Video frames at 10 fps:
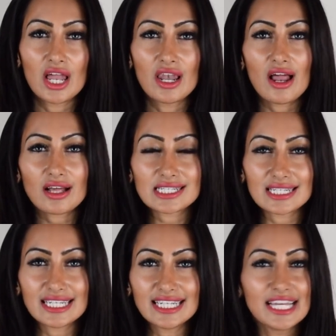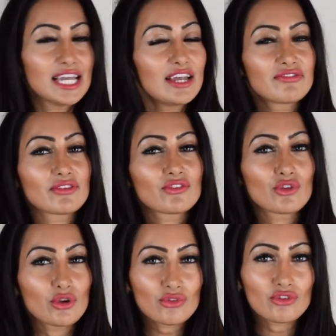Lastly, if you're
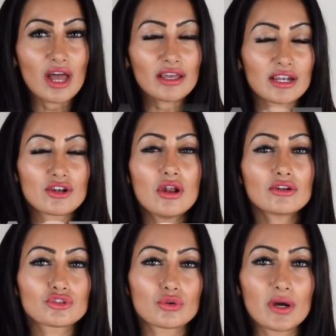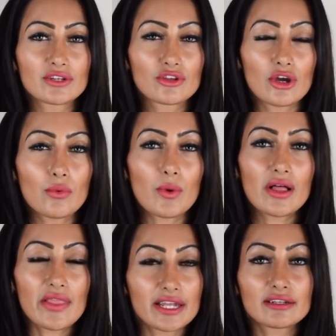still stuck and not sure where to go,
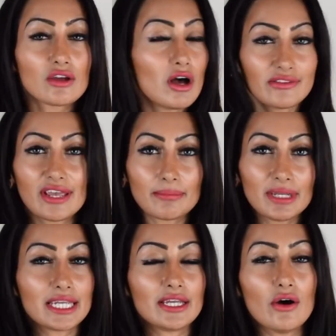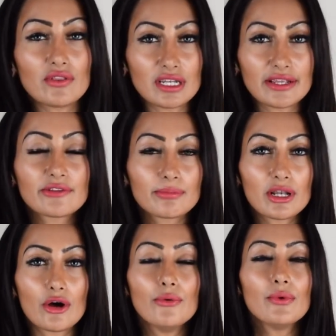well then contact me on the links
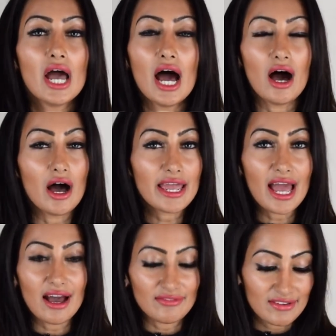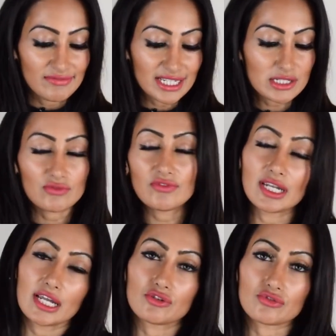below. I have events on
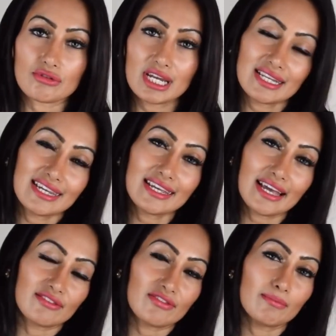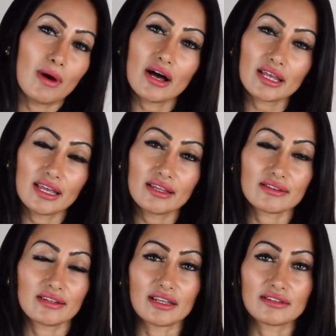financial trading and for
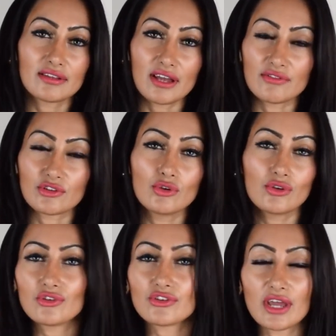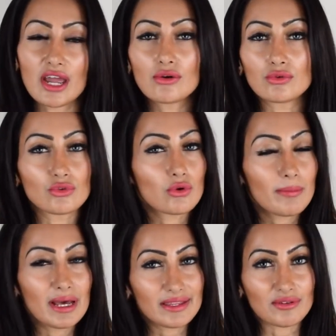markets, and I have students there who talk
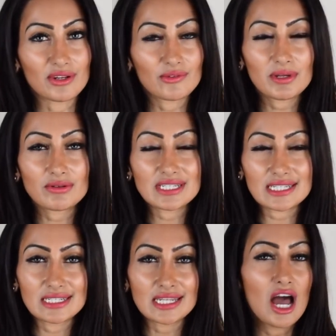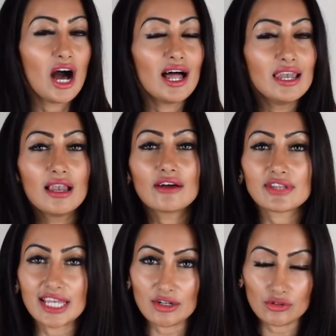about their experiences. I love
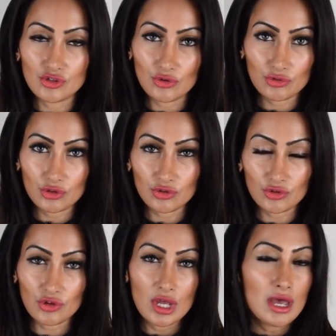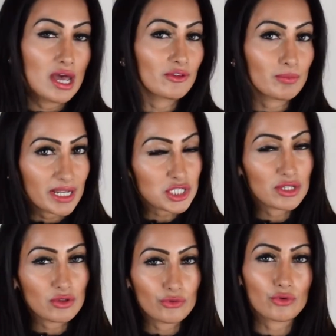taking on new students,
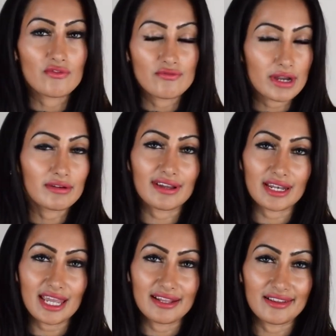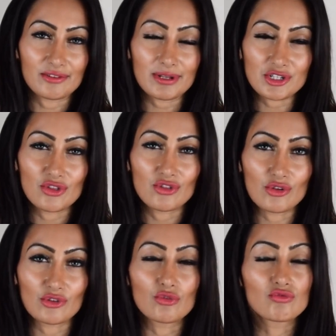especially those who are very dedicated, especially
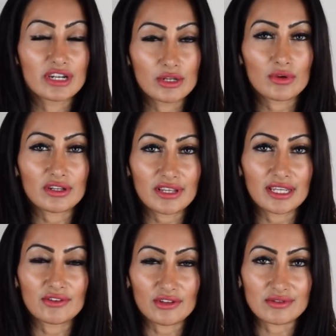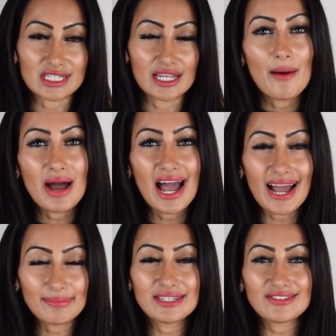those who really want to take it seriously. I'm
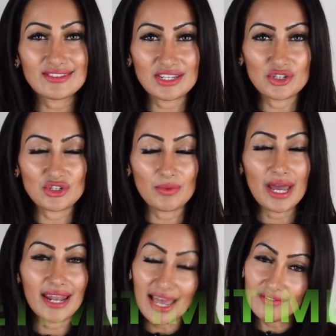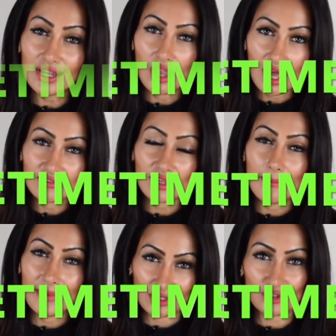happy to teach you, and I have a
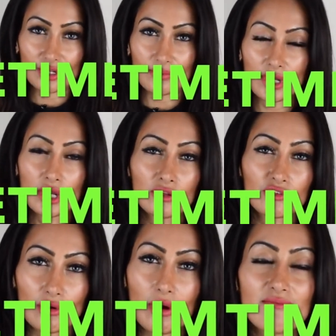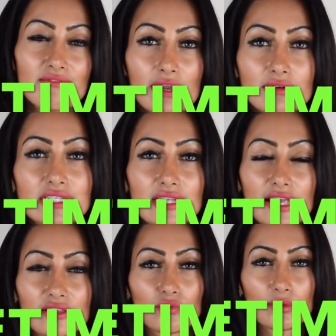lifetime mentorship. So I'm very
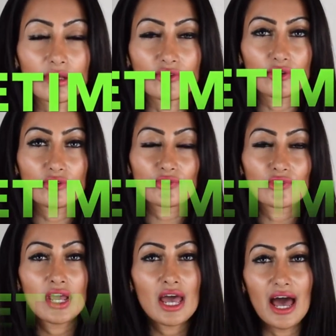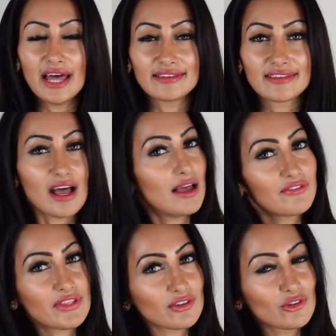selective with my students, and
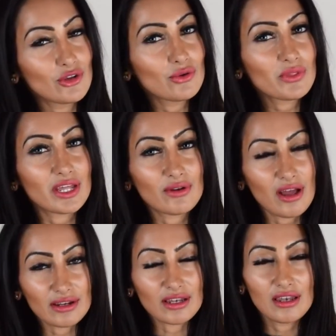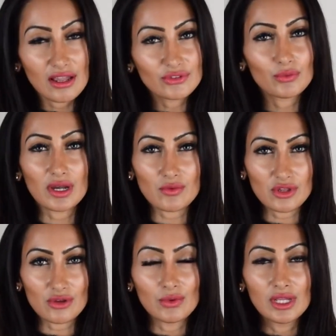if that's you, then I'd love to work with you.